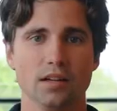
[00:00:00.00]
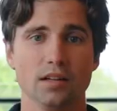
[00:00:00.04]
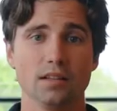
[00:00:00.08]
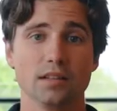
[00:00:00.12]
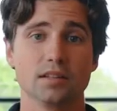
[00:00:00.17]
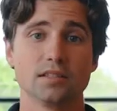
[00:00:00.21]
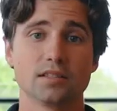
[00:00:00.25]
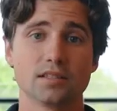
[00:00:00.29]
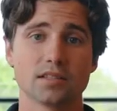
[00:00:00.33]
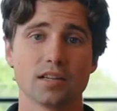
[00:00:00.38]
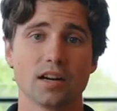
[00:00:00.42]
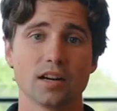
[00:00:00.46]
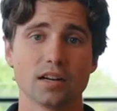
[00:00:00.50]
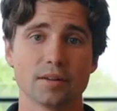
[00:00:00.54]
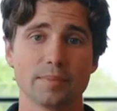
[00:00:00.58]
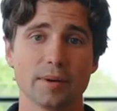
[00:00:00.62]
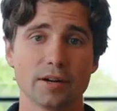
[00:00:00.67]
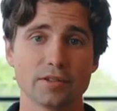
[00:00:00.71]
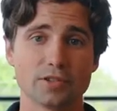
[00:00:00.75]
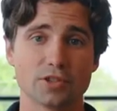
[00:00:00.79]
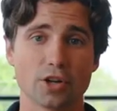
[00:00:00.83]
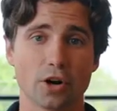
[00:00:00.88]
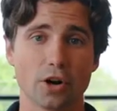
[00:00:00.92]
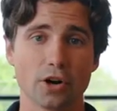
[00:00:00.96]
Let's talk
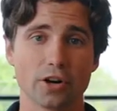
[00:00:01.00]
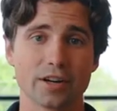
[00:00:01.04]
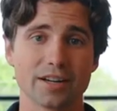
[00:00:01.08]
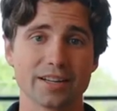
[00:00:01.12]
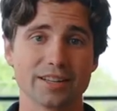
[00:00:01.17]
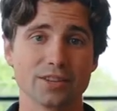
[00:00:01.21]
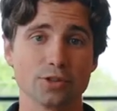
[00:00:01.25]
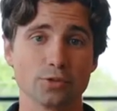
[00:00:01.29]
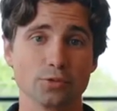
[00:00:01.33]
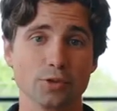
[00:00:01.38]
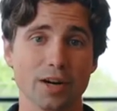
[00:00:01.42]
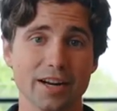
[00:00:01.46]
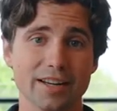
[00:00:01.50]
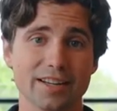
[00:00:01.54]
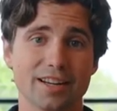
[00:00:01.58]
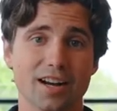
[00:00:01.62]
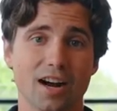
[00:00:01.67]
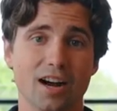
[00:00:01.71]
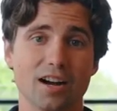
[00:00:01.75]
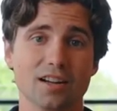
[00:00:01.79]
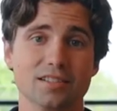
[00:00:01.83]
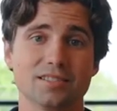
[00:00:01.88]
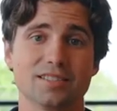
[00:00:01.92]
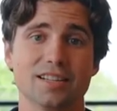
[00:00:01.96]
about targeting the right
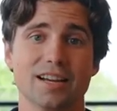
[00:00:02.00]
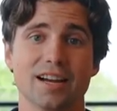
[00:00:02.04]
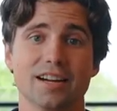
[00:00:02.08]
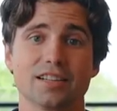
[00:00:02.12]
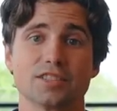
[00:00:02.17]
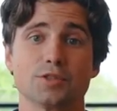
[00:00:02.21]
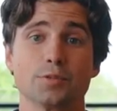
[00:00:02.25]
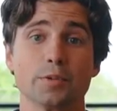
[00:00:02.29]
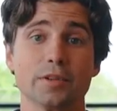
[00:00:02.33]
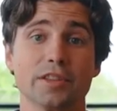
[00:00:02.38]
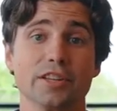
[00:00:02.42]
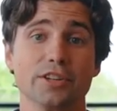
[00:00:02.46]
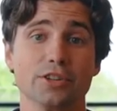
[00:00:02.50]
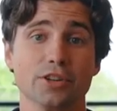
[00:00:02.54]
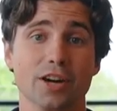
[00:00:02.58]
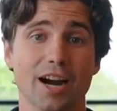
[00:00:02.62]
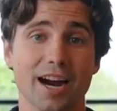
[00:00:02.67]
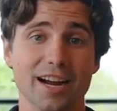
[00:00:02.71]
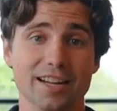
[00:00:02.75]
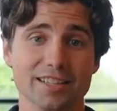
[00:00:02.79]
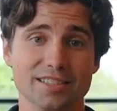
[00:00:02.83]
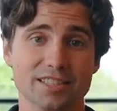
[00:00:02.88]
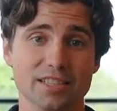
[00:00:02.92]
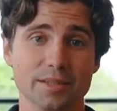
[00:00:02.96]
contacts within your
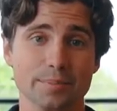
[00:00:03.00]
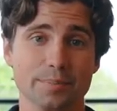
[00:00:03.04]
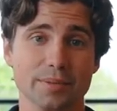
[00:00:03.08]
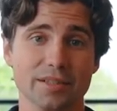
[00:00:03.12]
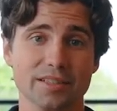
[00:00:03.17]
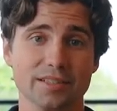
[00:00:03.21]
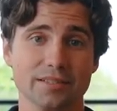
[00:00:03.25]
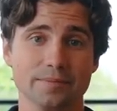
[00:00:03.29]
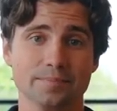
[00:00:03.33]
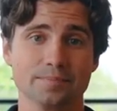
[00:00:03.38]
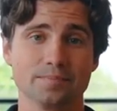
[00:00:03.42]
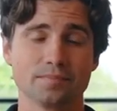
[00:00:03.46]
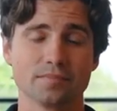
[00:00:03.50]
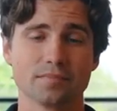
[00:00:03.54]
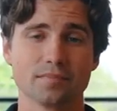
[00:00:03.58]
ICP.